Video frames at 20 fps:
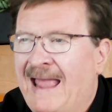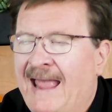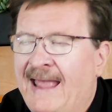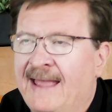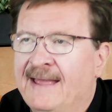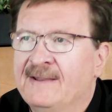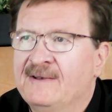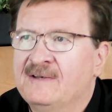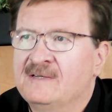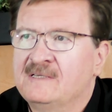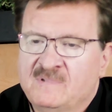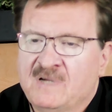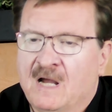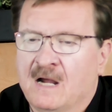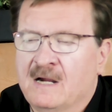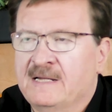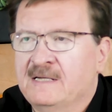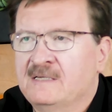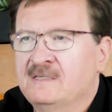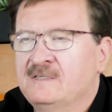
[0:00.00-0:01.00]
and
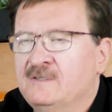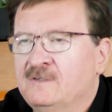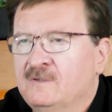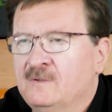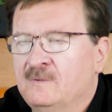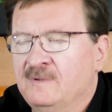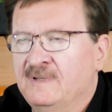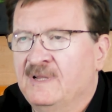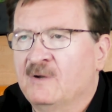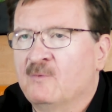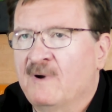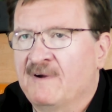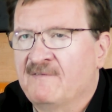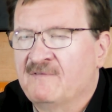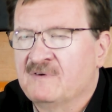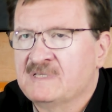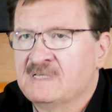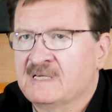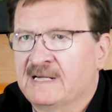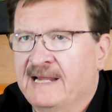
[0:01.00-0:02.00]
talking to the
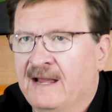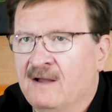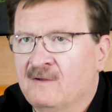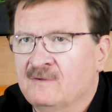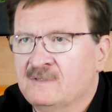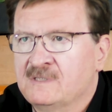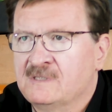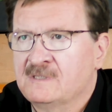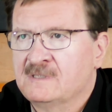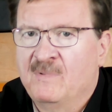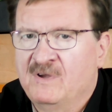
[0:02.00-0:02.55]
reference accounts,